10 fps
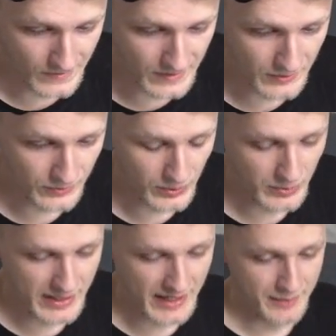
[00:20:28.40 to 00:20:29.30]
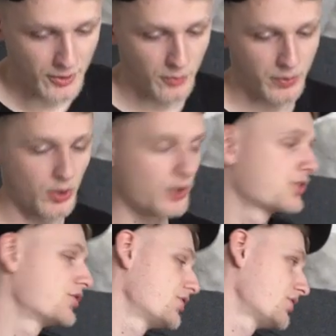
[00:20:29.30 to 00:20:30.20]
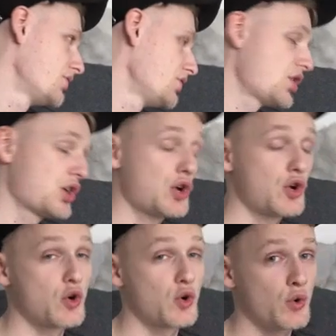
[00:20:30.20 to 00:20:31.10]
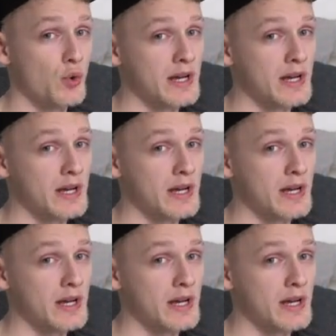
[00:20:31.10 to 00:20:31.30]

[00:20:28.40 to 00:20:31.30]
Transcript: Will we get any more pugs? No